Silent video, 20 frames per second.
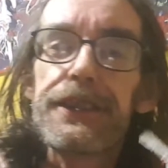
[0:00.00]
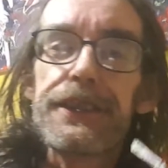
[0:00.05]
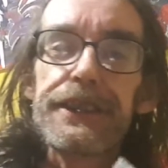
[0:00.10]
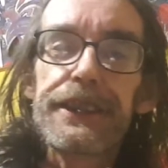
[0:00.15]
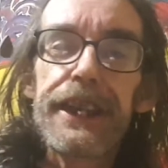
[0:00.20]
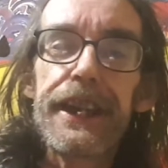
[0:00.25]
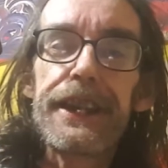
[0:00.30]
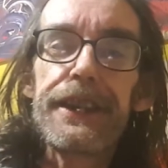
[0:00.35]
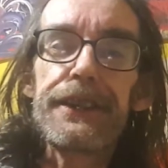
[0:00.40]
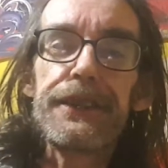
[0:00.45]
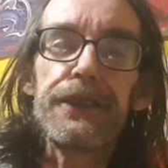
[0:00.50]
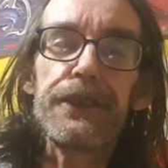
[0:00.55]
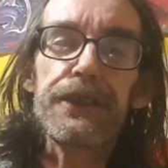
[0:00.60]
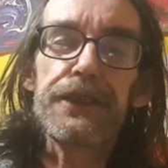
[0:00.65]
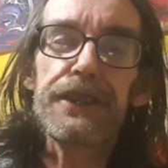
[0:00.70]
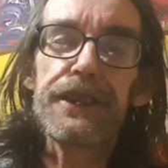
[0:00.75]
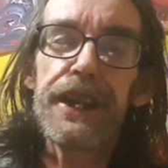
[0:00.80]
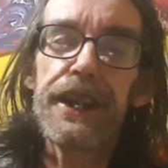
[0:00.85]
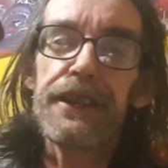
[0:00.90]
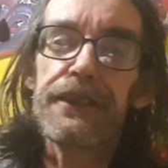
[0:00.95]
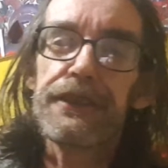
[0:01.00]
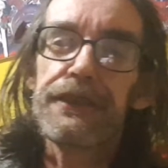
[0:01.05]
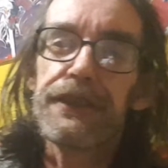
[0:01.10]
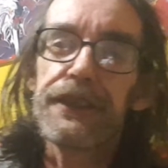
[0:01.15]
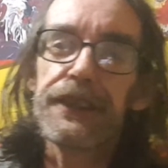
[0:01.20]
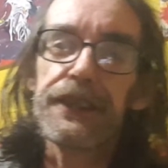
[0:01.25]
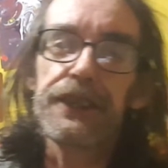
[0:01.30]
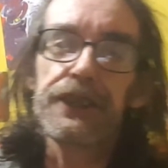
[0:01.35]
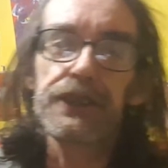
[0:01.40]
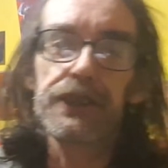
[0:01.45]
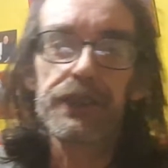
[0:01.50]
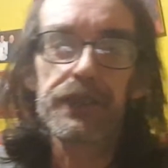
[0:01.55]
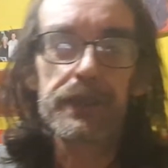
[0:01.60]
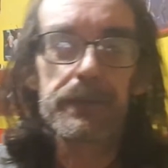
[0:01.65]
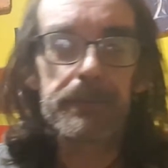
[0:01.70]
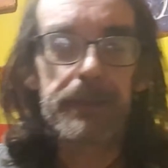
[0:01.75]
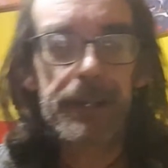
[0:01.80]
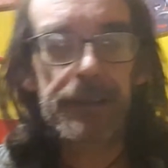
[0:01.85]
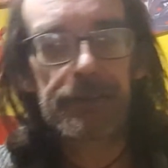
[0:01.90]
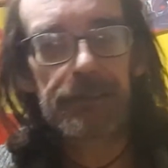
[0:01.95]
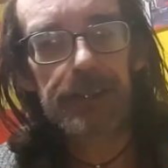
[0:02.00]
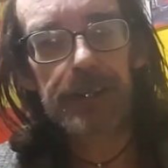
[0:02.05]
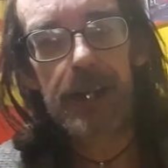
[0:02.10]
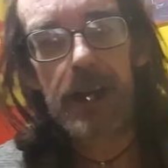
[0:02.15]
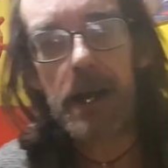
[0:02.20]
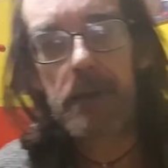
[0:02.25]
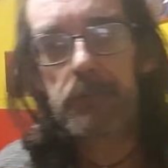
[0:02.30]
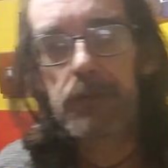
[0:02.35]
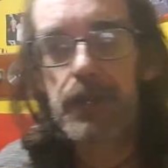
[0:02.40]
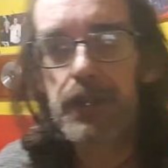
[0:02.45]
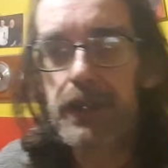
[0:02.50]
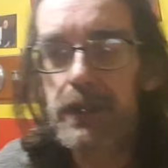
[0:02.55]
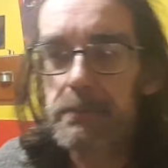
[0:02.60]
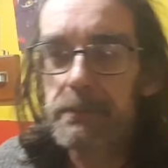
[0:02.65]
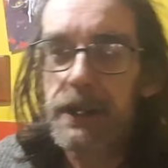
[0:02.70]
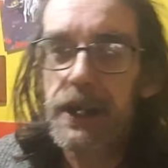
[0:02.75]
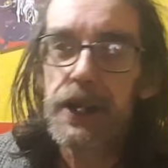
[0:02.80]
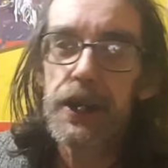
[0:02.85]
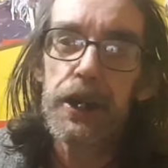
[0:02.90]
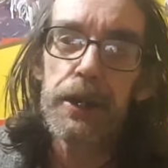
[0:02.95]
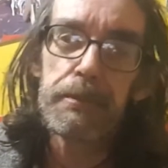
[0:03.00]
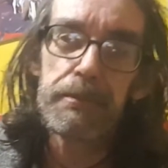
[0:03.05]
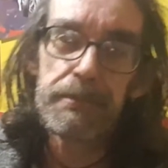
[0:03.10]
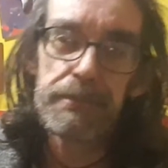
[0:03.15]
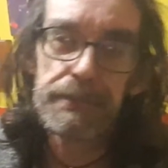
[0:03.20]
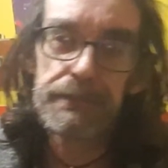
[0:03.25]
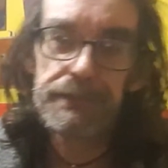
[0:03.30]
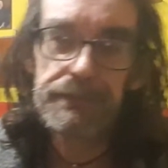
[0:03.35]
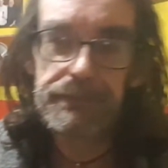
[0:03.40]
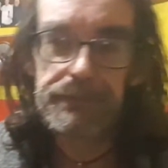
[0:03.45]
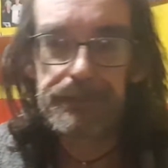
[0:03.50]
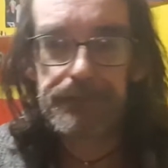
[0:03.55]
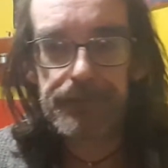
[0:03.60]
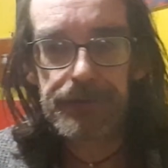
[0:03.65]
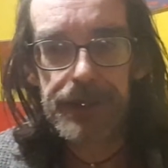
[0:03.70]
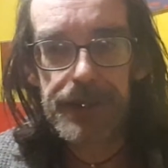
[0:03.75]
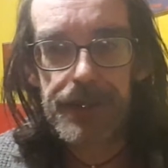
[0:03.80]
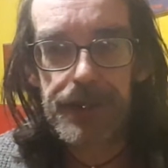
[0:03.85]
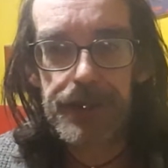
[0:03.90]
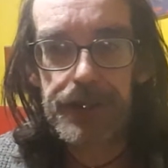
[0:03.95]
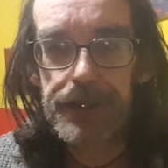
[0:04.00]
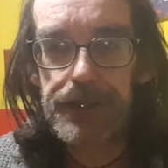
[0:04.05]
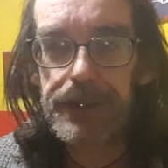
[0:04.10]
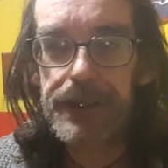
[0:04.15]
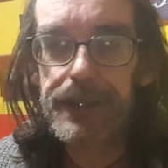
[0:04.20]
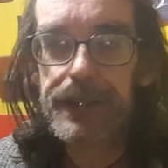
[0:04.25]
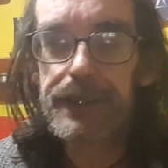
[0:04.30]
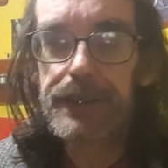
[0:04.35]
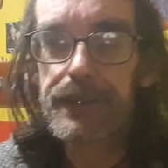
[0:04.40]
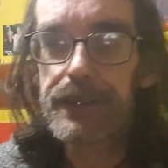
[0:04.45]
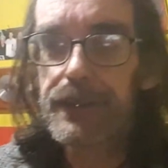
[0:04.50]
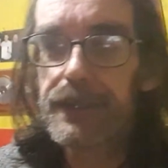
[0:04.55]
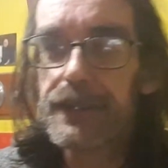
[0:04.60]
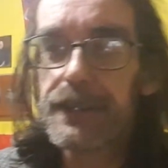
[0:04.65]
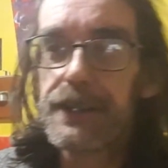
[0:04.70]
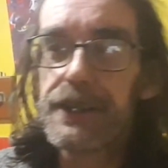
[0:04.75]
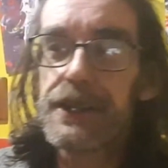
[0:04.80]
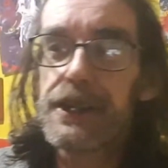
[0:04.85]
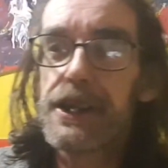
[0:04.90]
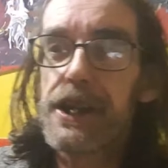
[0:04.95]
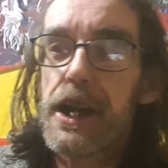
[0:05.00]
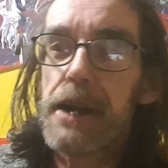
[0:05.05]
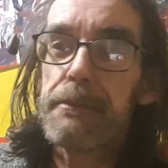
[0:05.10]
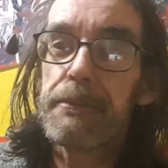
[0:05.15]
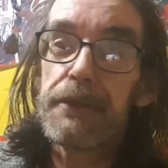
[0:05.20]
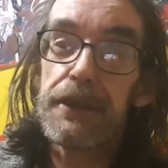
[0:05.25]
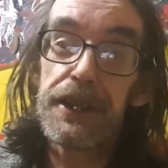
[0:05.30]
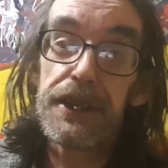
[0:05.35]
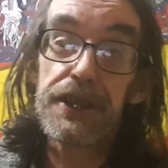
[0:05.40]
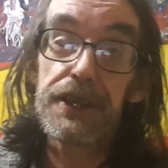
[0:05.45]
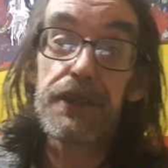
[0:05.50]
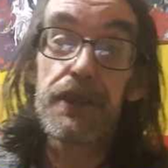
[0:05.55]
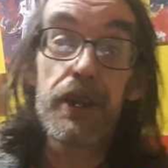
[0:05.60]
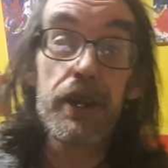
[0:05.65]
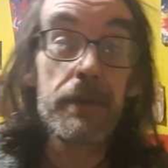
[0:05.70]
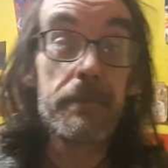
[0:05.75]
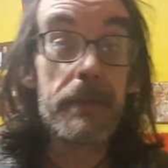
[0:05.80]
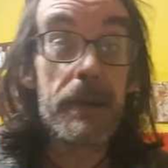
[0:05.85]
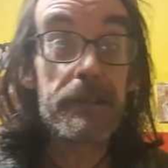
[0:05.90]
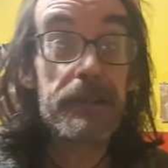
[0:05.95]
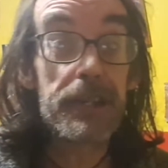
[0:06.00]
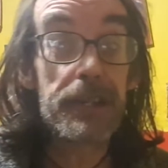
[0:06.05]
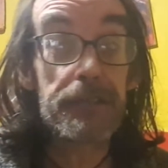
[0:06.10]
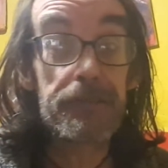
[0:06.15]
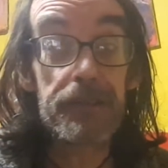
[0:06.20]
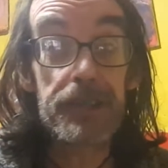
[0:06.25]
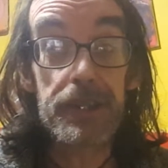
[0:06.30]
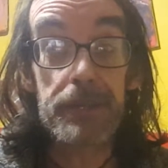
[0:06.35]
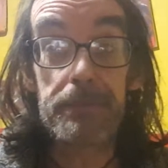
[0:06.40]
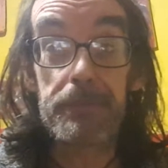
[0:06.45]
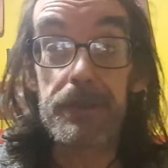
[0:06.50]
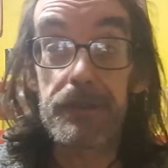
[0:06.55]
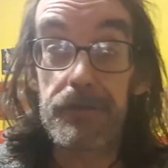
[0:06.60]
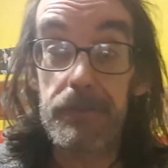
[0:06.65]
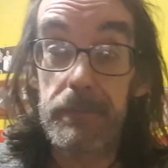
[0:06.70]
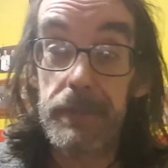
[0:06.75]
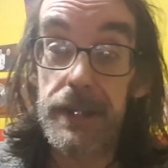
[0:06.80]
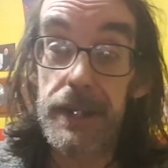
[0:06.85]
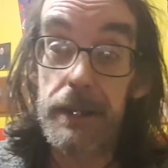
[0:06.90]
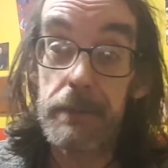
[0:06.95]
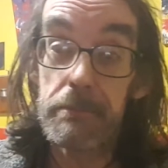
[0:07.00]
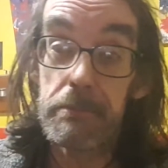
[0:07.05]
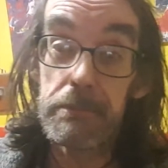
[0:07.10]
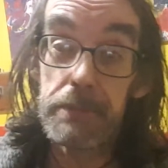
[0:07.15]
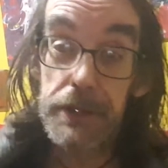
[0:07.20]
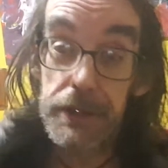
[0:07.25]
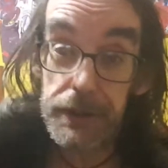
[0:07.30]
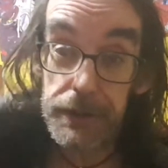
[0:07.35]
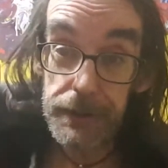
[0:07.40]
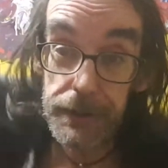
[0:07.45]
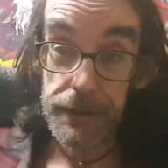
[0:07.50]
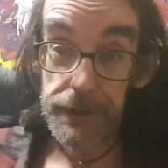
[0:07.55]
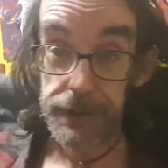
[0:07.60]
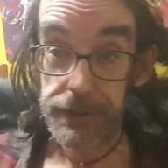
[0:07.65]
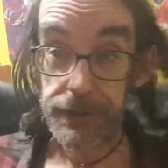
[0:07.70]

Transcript: is getting knocked down very soon, apparently. I'm losing my home in the new year. It's not a Merry Christmas for me, I'm Bill.